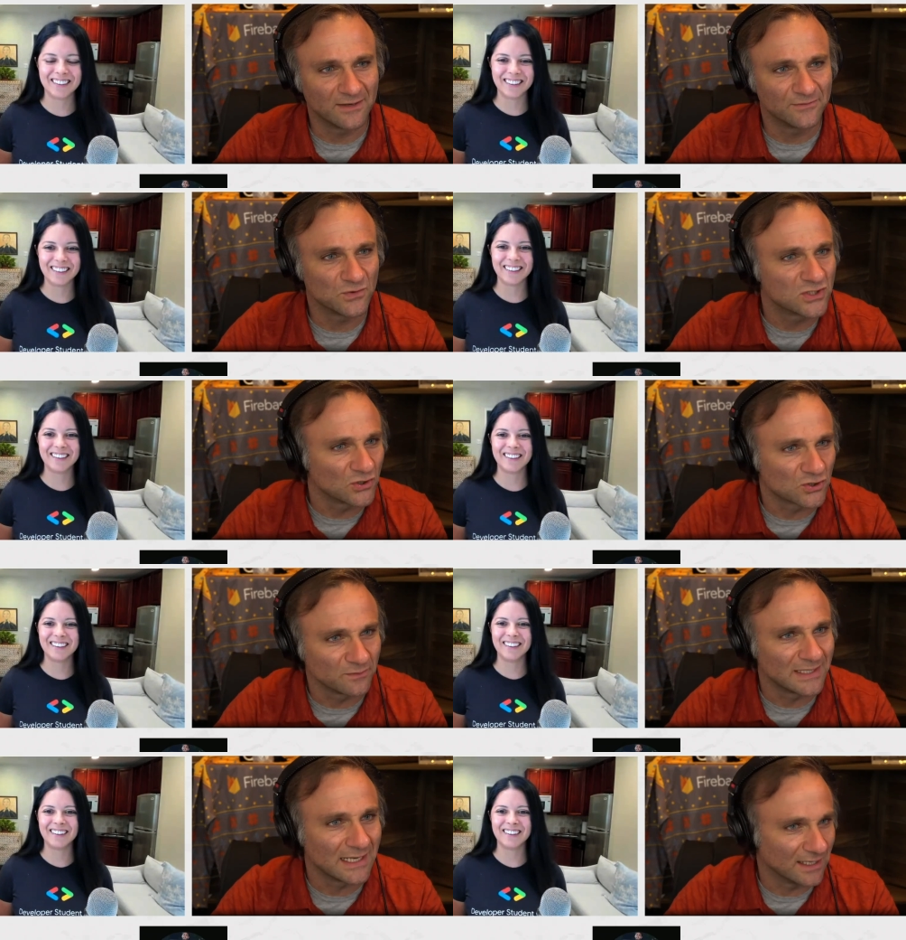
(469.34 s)
Speaker 1: a few social
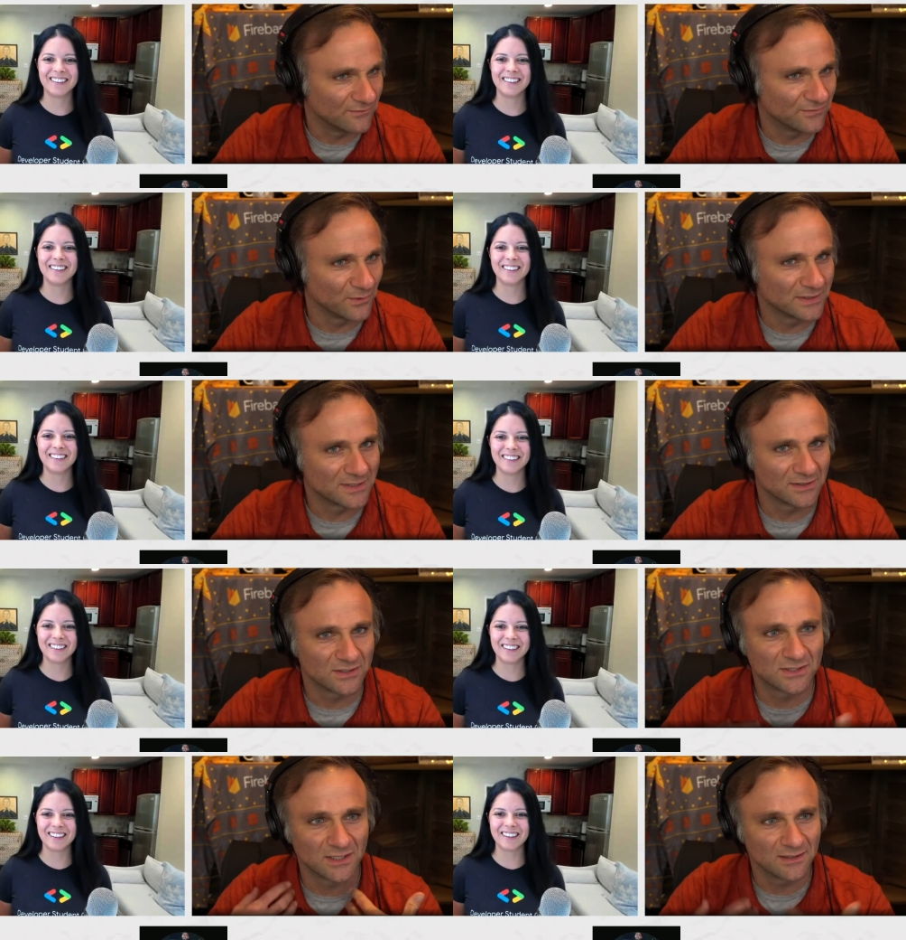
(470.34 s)
media
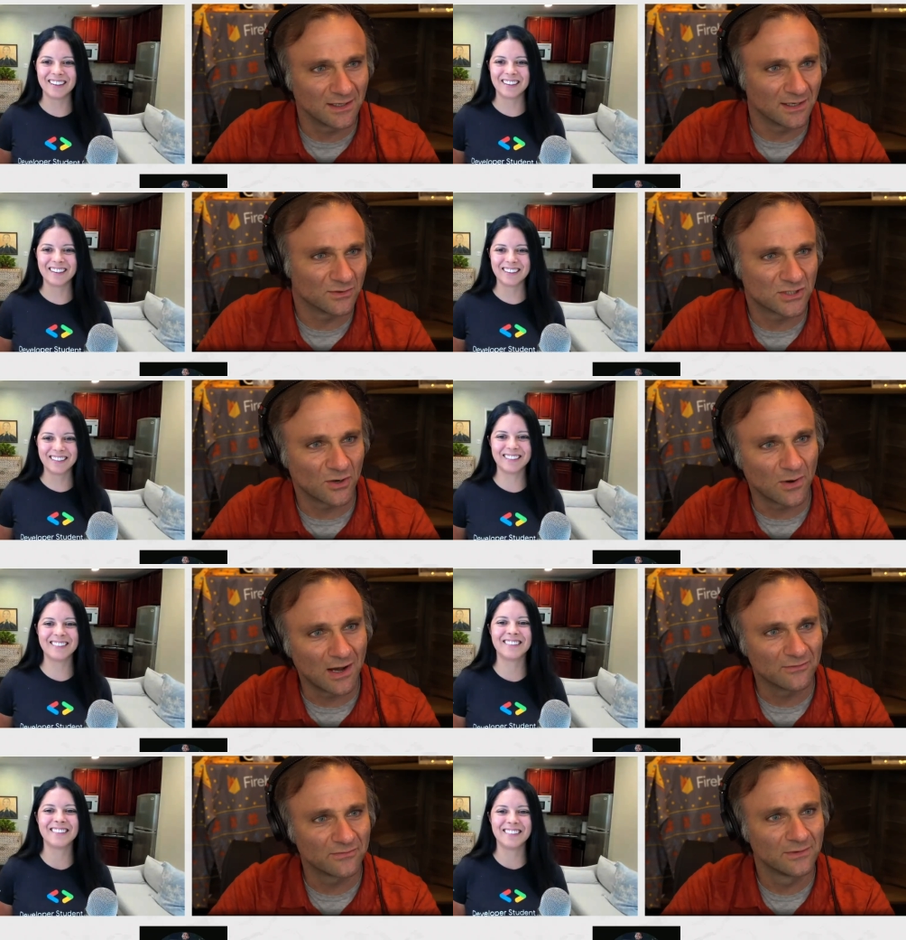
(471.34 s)
influencers to you know show
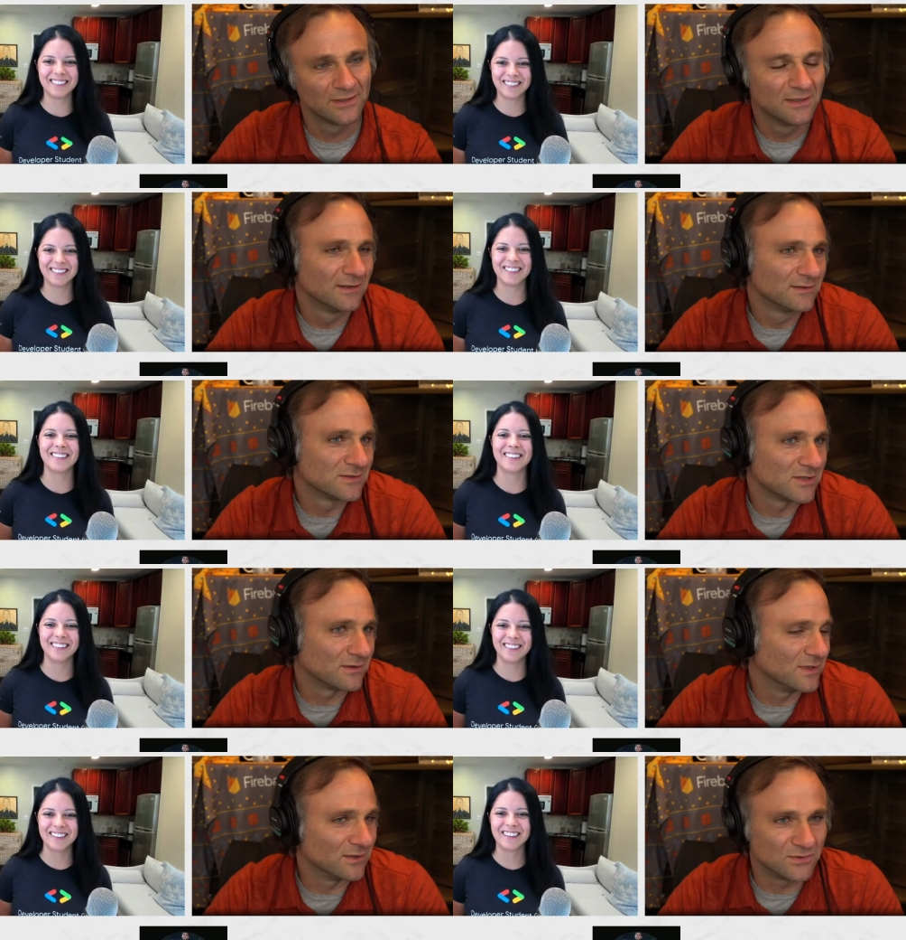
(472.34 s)
off,
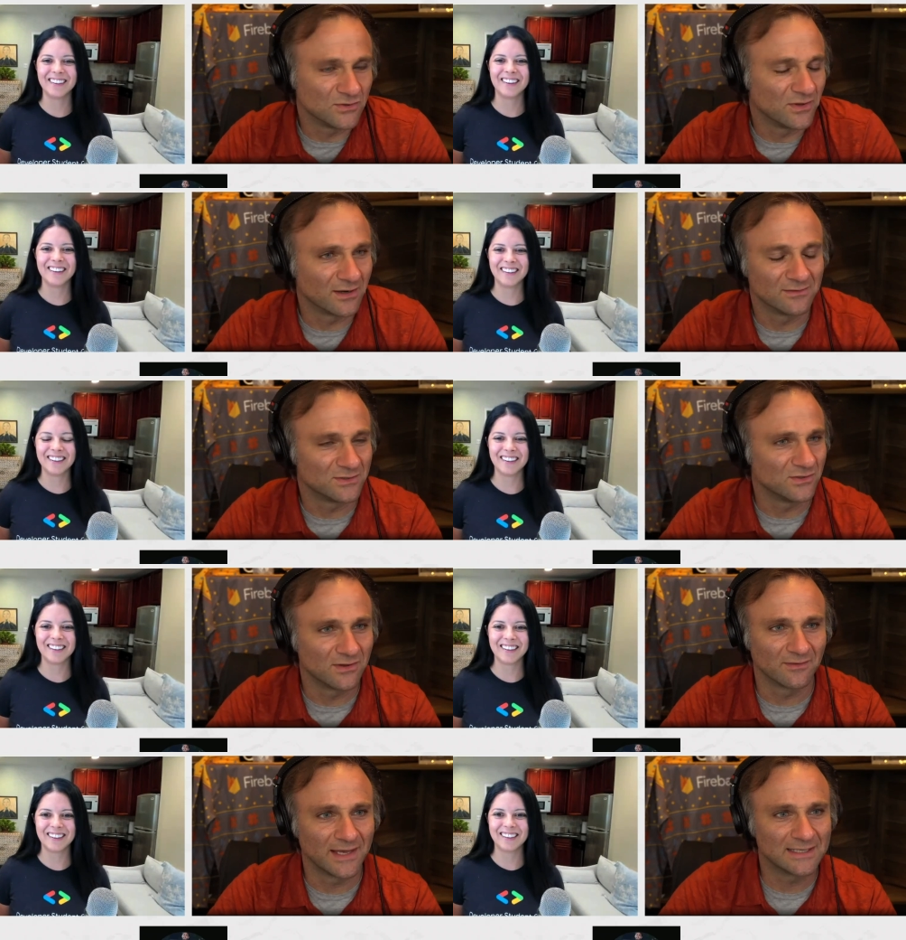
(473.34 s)
show, you know do their do
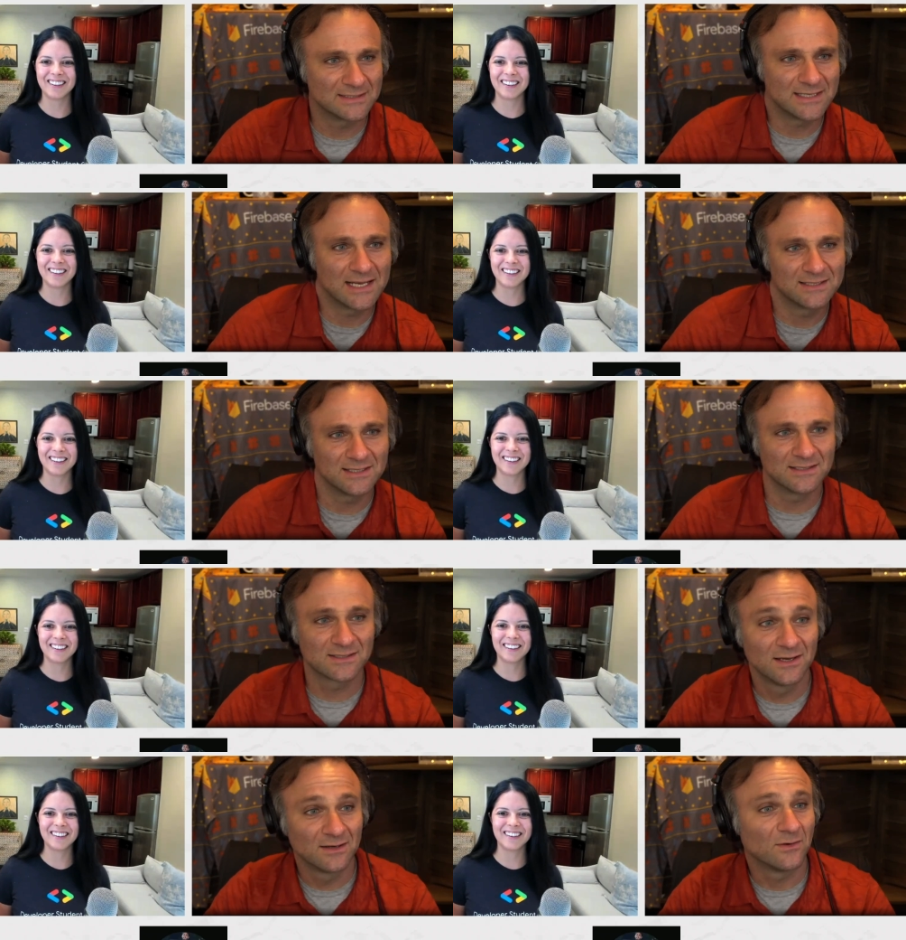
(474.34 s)
their latest
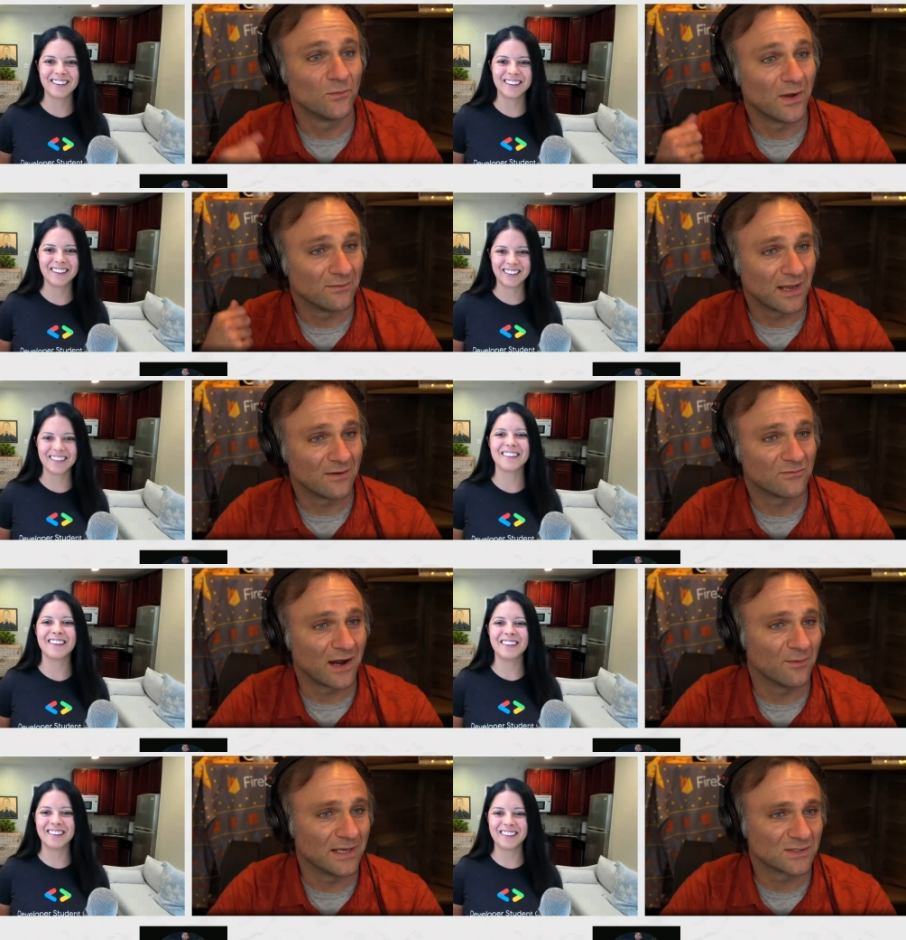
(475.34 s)
dances when in
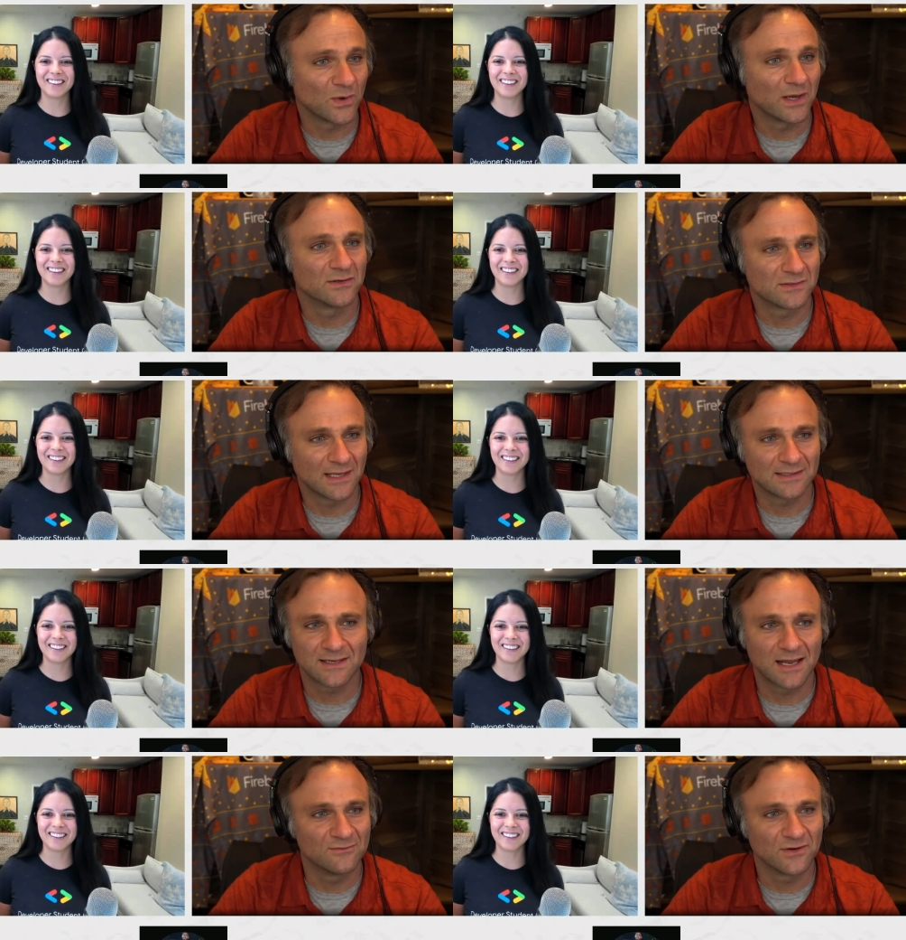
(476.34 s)
Firebase sweaters. That's
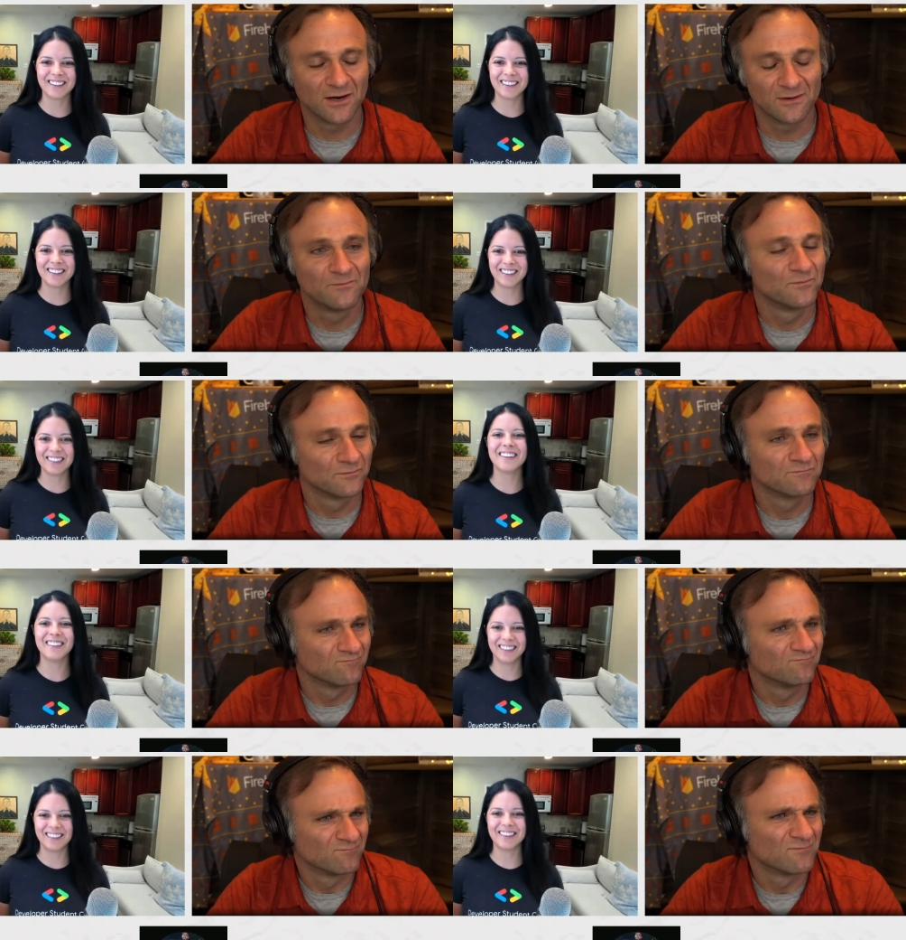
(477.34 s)
kind of our
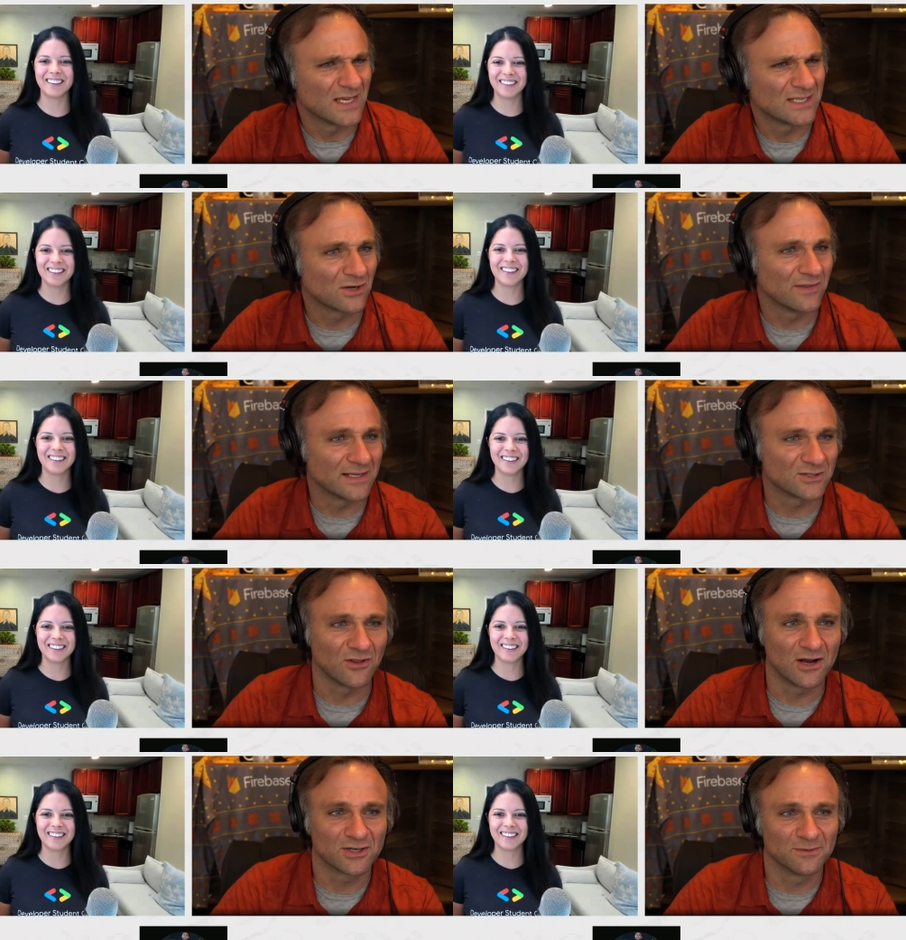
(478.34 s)
that's our that's our
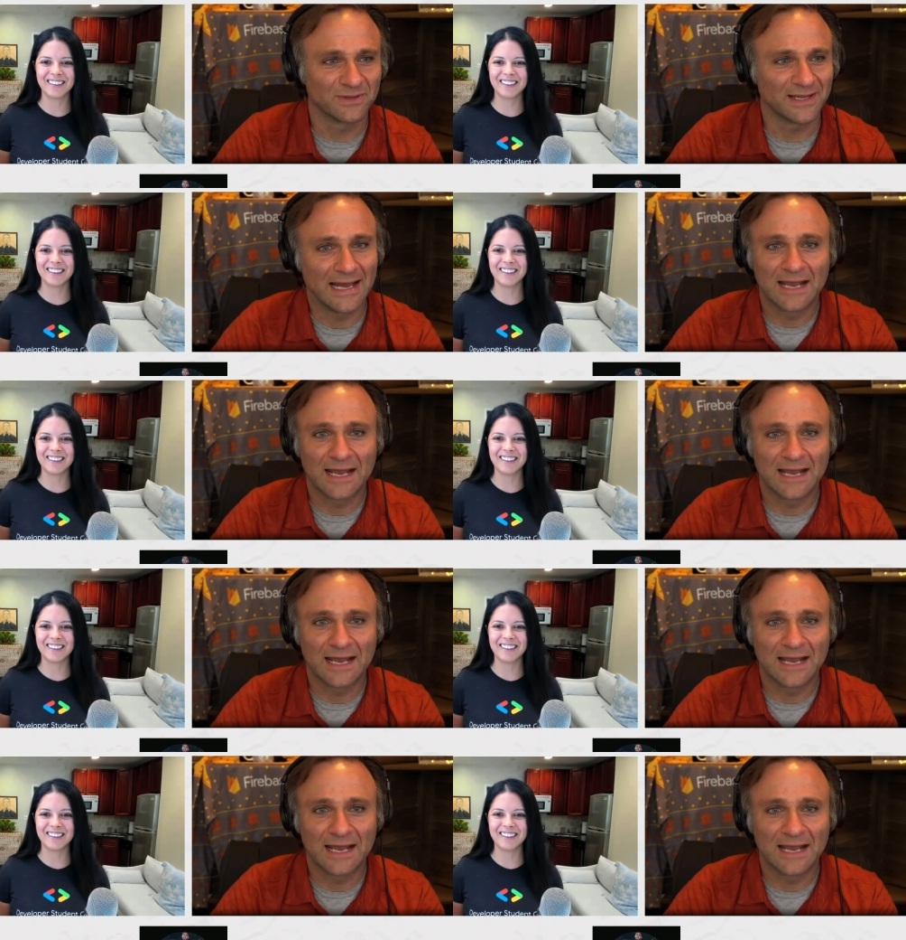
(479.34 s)
long term plan.